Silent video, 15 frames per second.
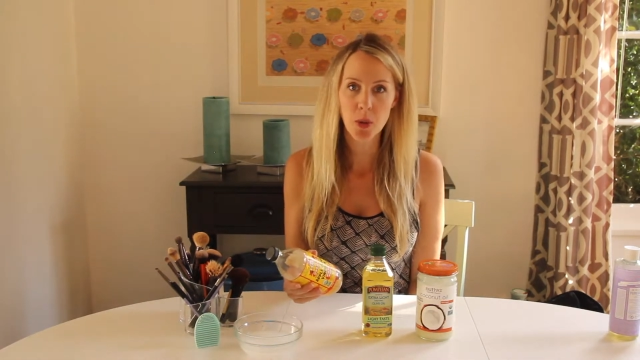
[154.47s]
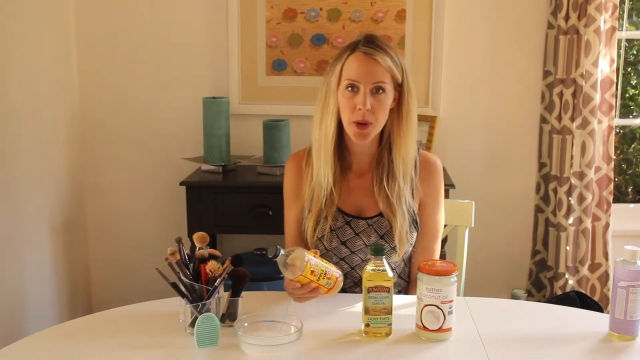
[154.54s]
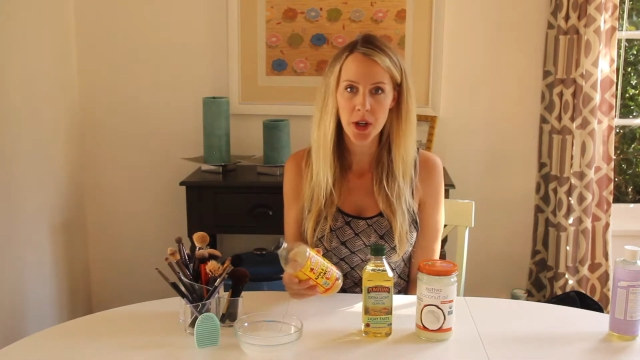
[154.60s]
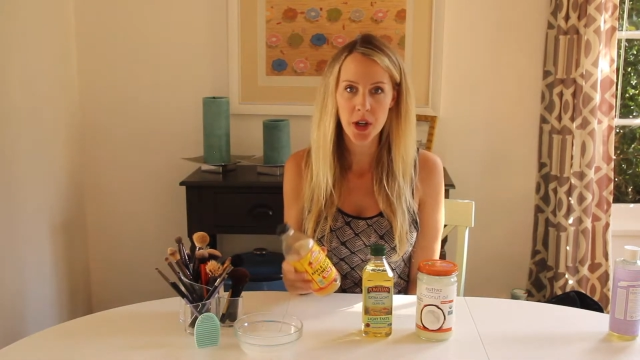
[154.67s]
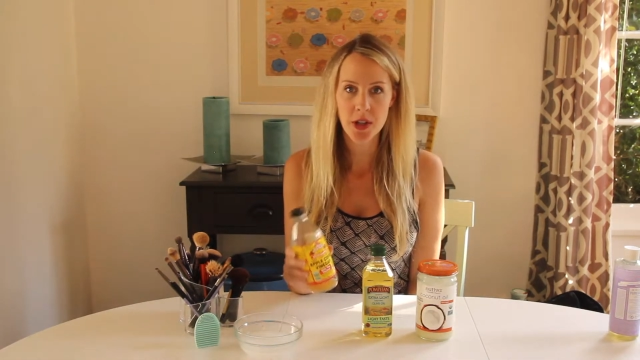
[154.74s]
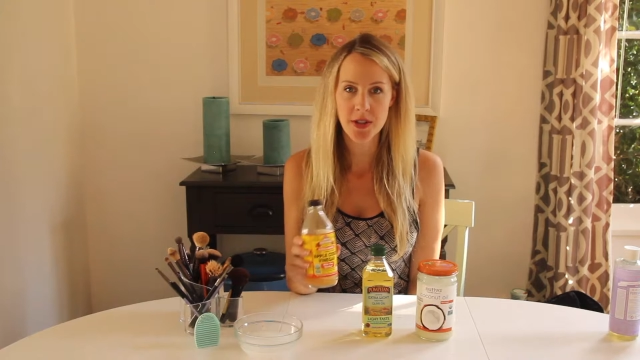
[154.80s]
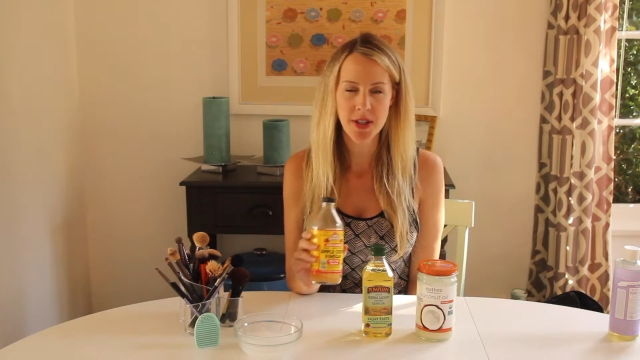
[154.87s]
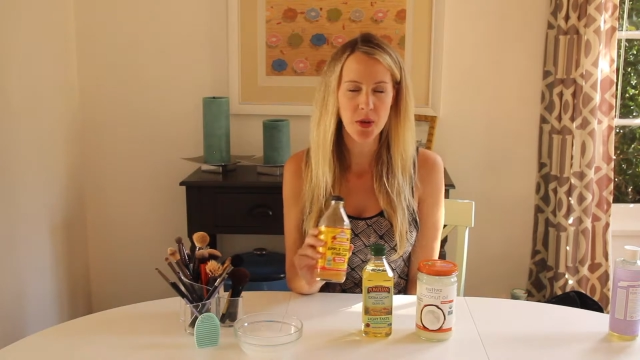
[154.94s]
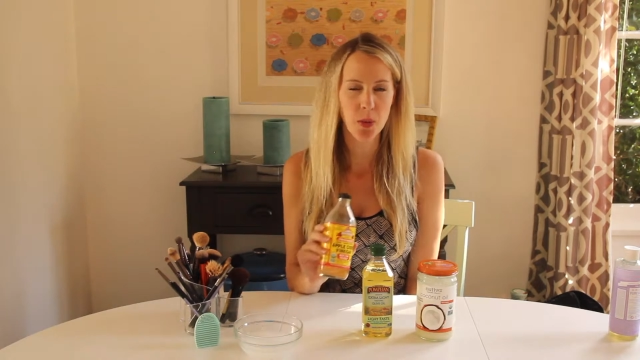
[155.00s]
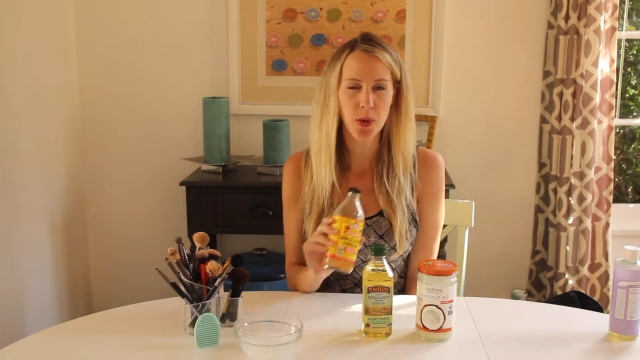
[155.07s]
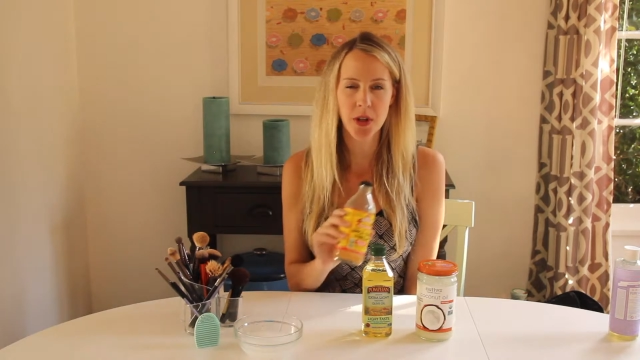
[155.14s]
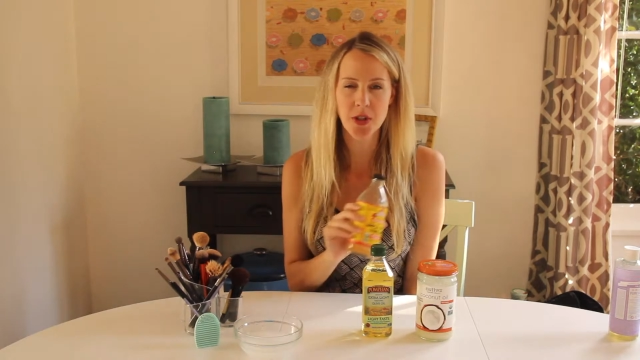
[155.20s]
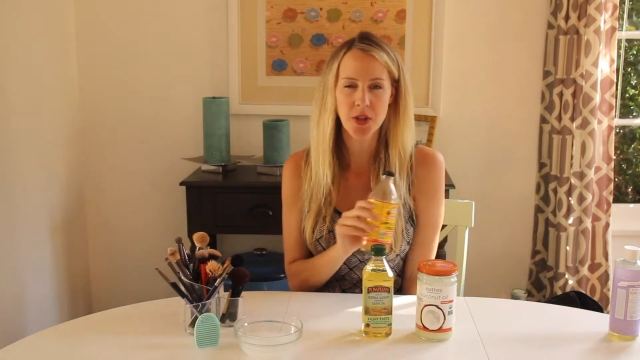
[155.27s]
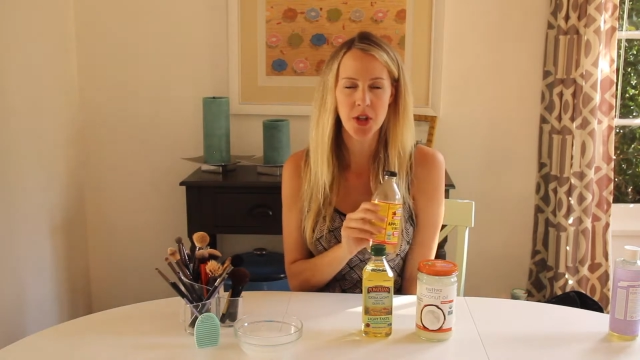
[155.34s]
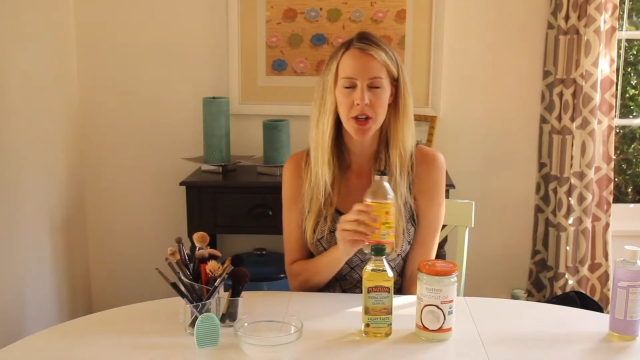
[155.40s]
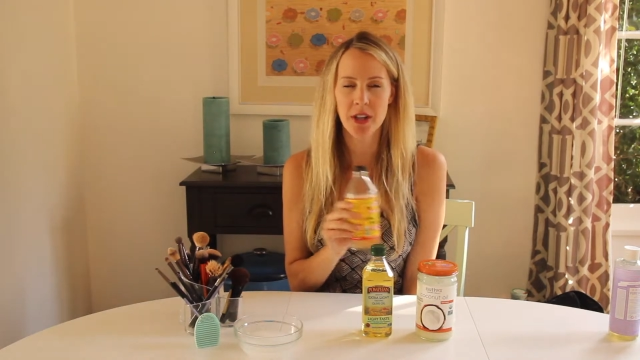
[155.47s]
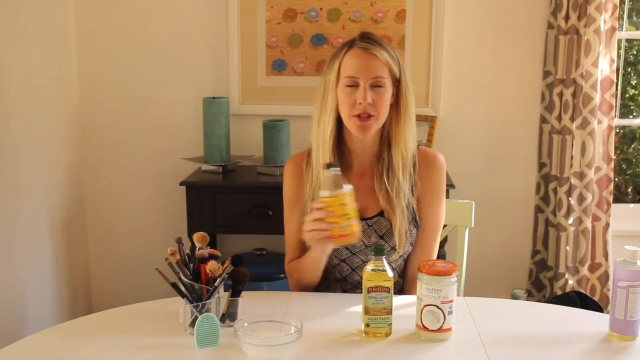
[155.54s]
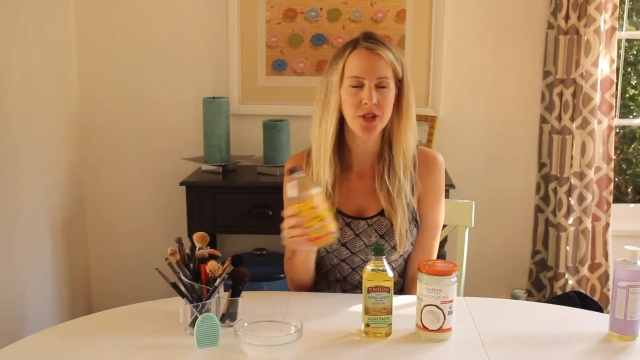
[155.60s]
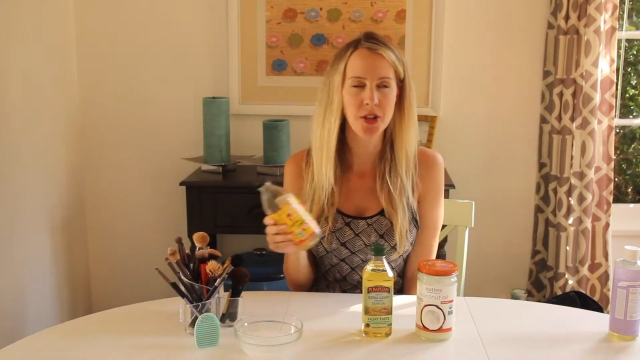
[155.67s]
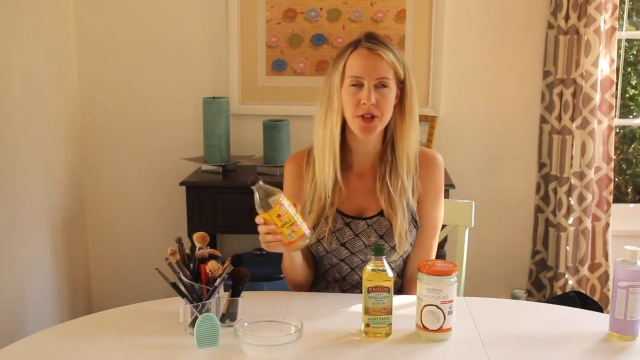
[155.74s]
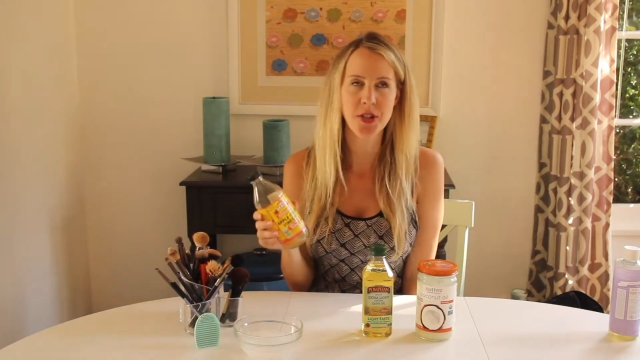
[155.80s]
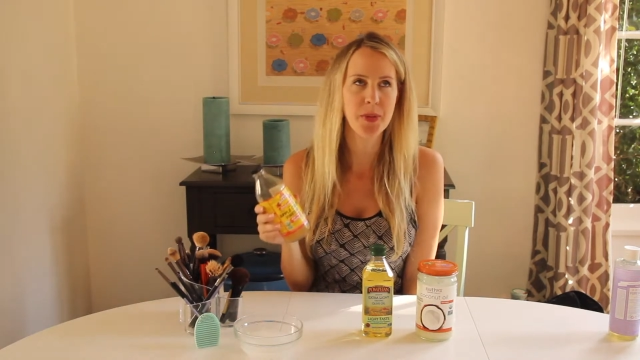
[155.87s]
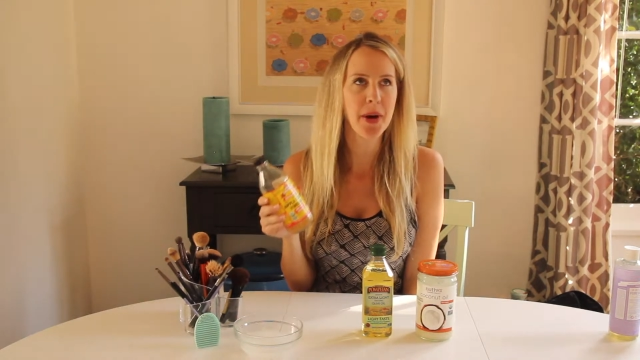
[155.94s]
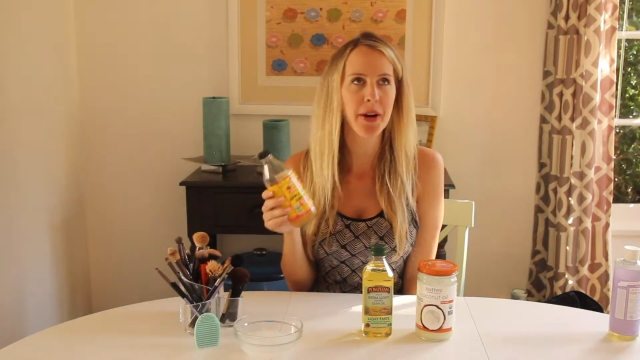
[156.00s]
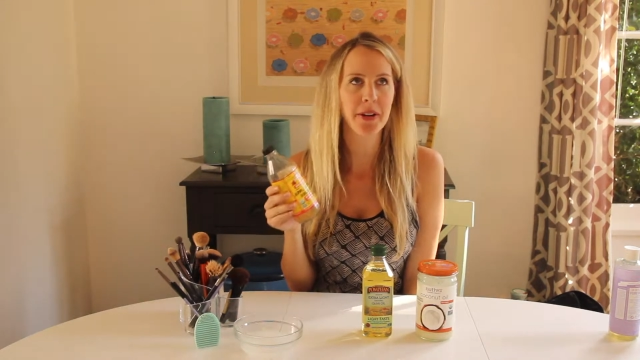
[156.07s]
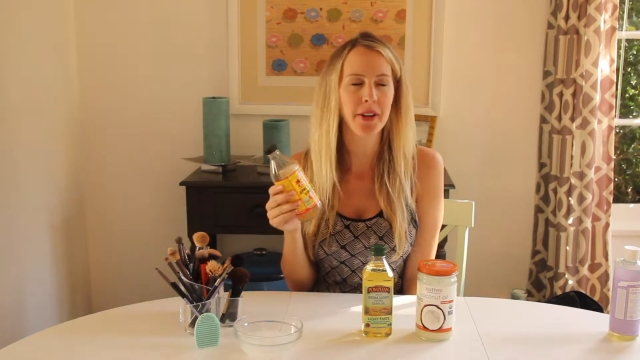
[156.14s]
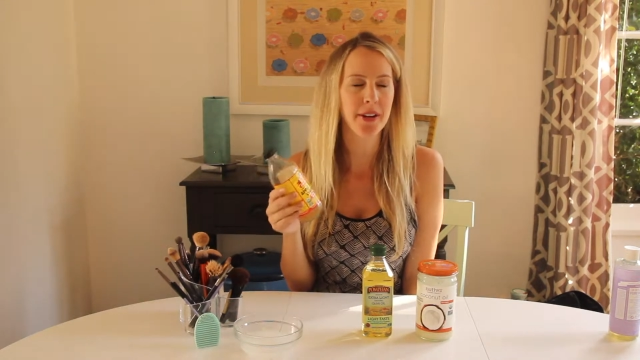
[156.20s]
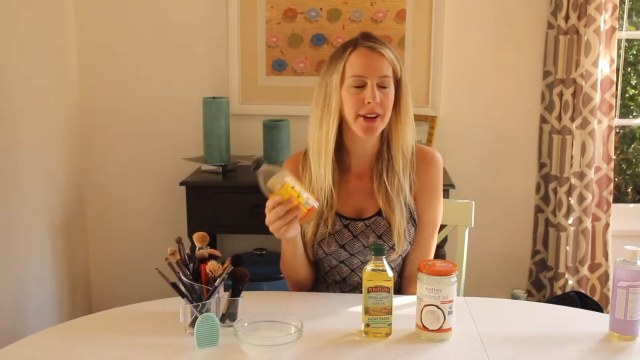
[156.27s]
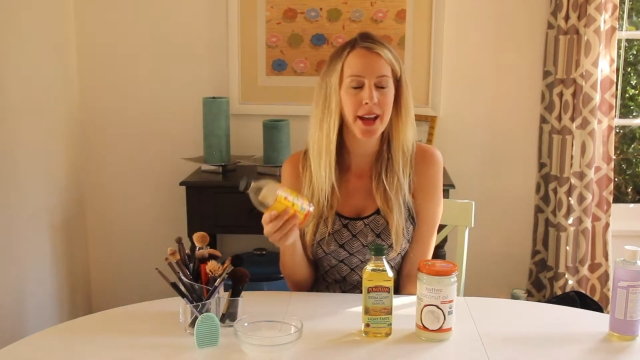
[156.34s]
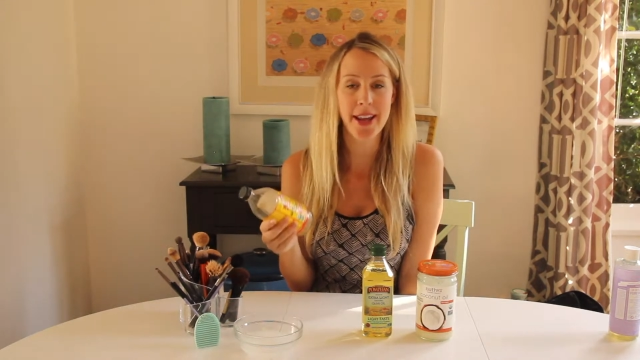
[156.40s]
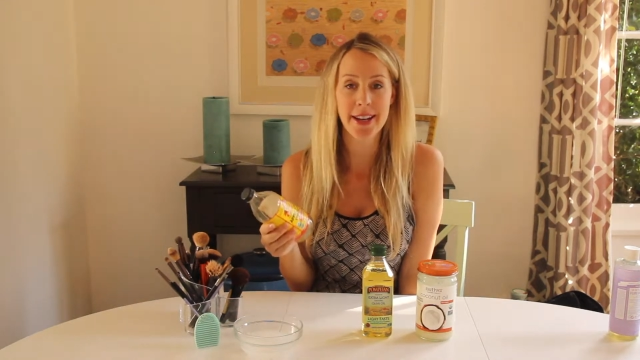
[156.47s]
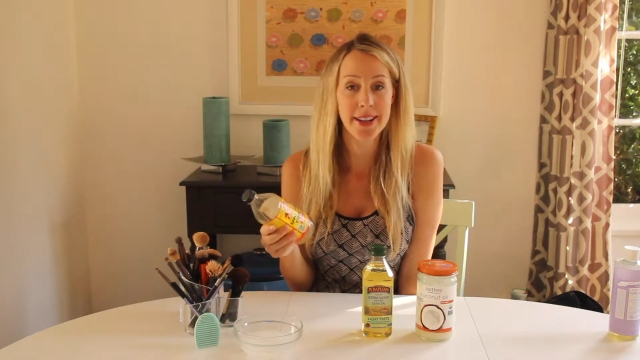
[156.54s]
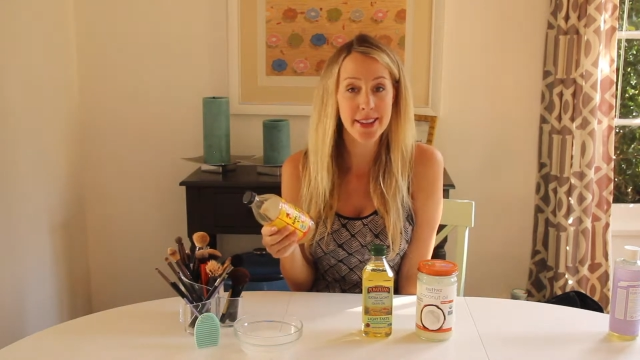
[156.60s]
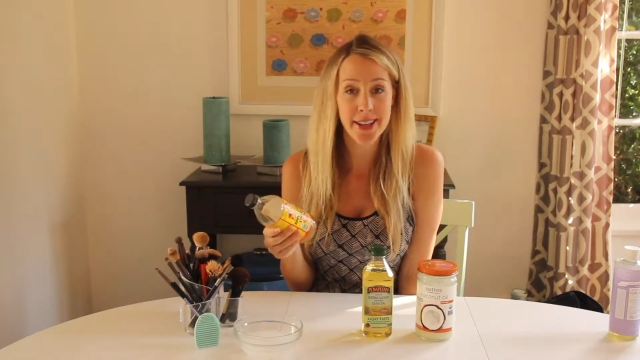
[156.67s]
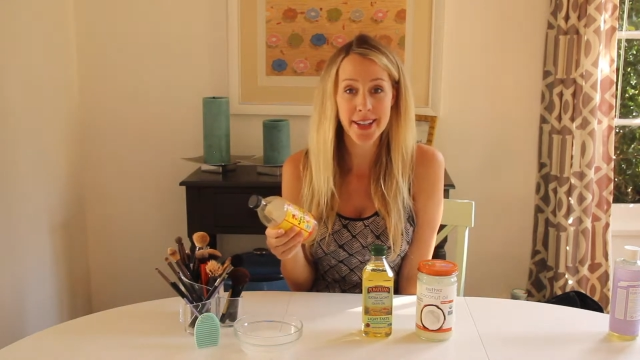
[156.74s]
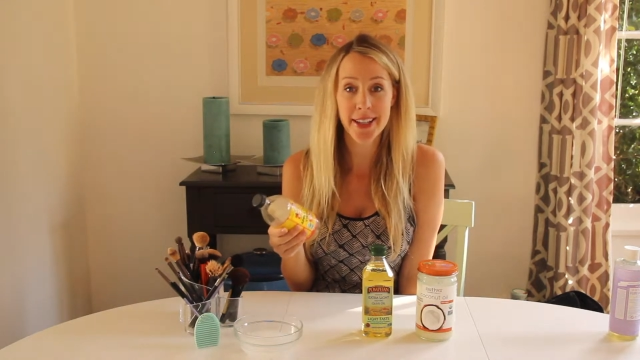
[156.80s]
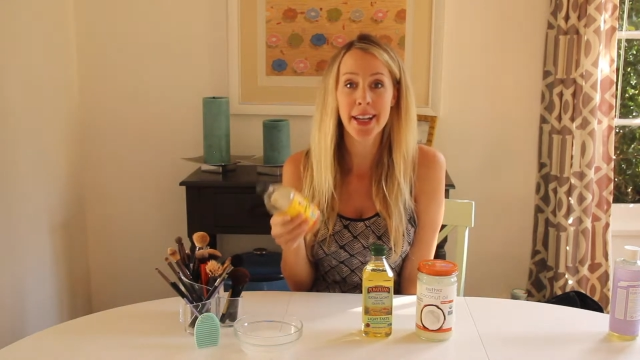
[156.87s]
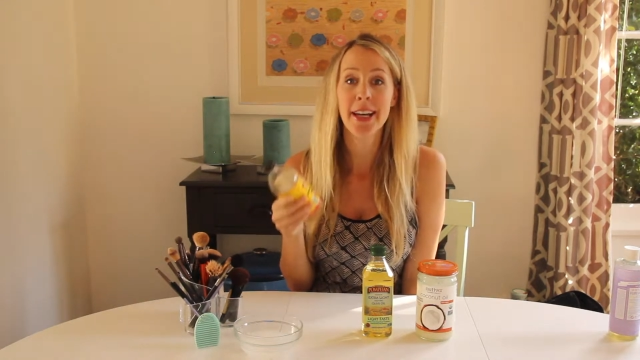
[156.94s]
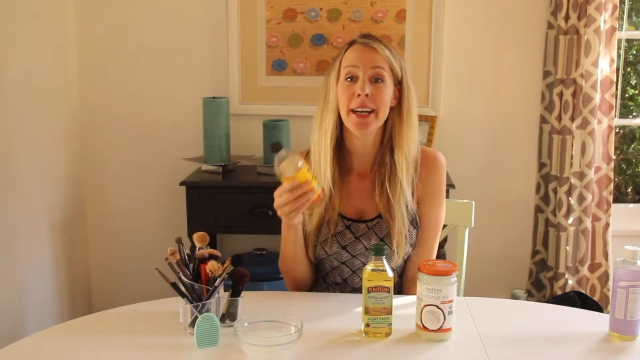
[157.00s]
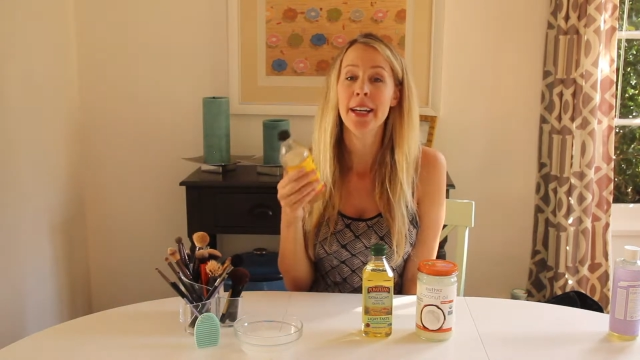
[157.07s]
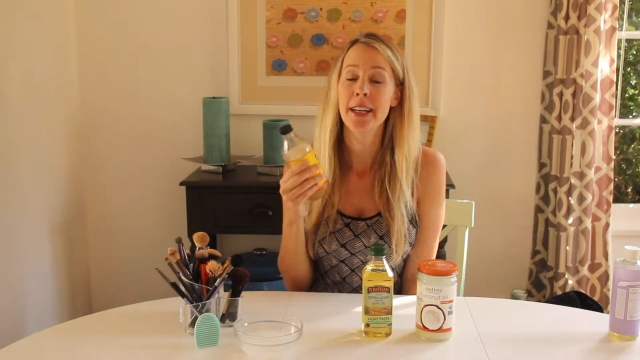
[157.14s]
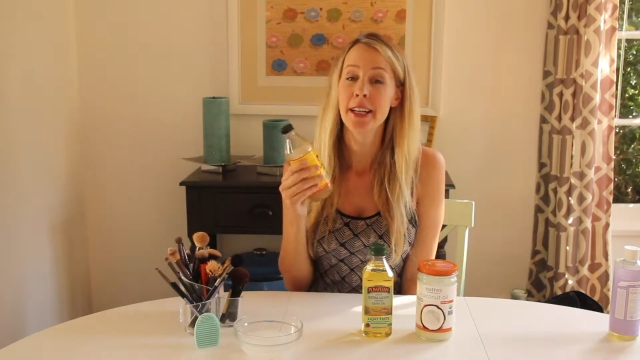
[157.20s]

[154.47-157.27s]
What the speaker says: workers that works good just about on anything,